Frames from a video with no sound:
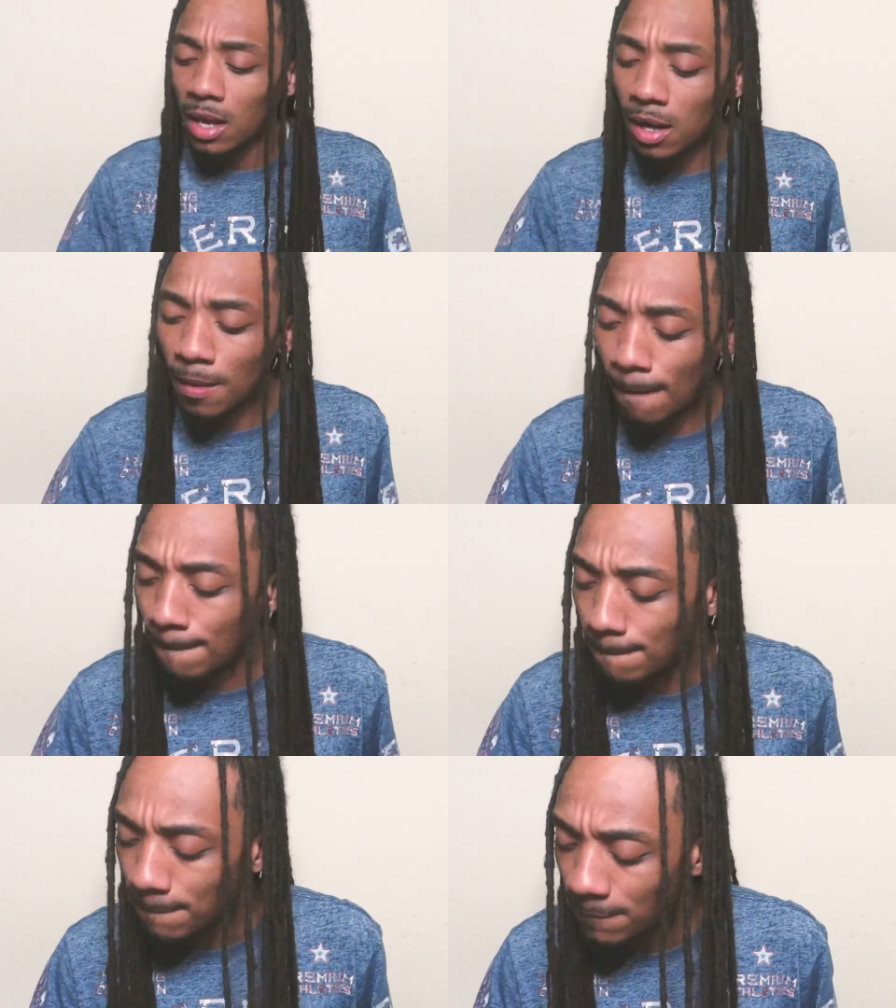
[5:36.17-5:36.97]
Um,
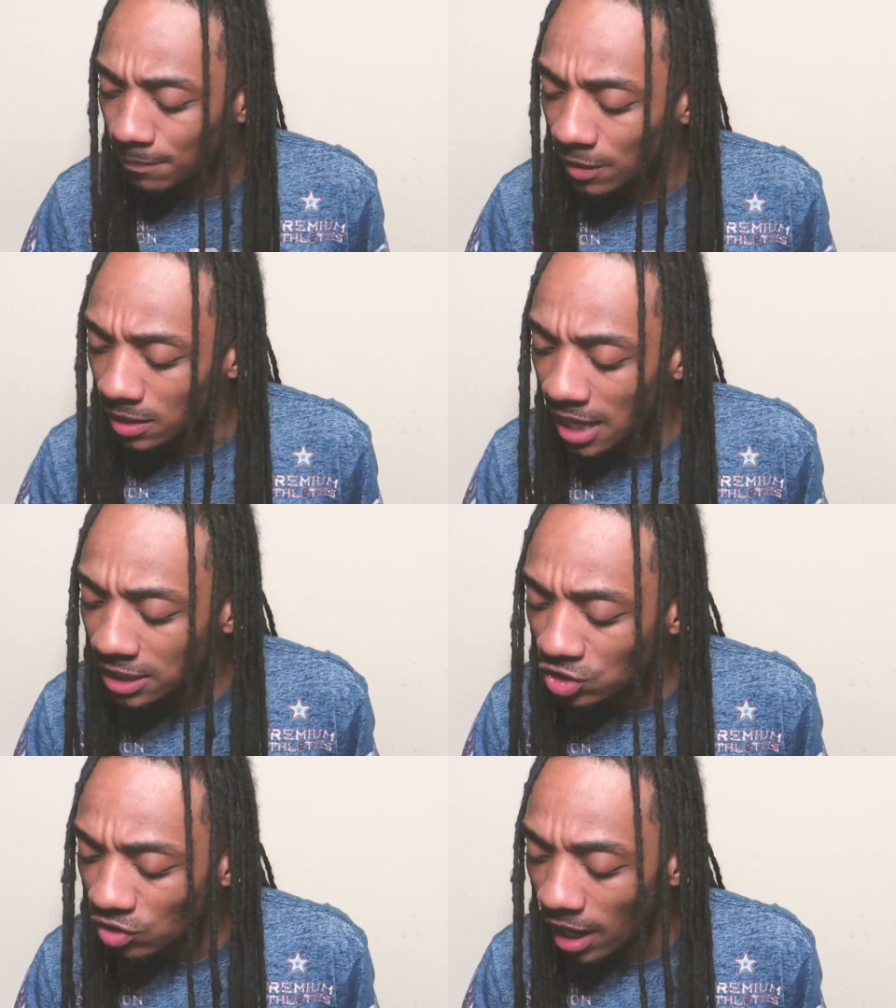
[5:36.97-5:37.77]
the
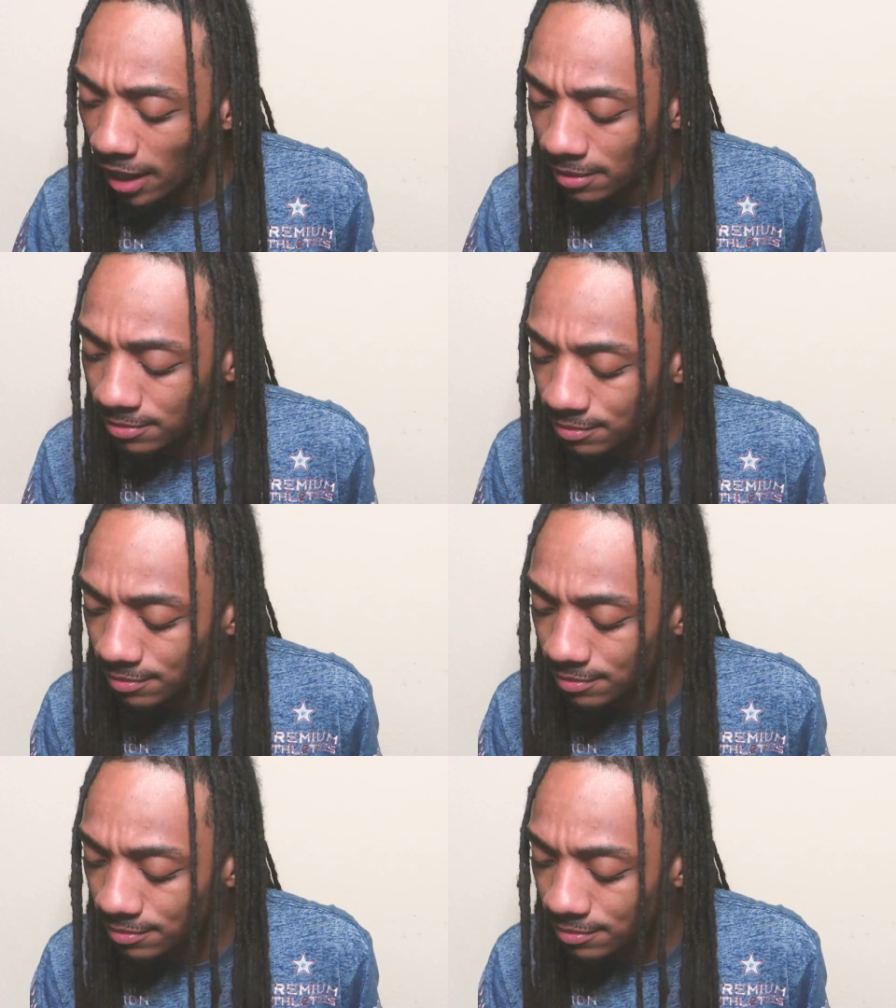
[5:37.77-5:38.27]
next track,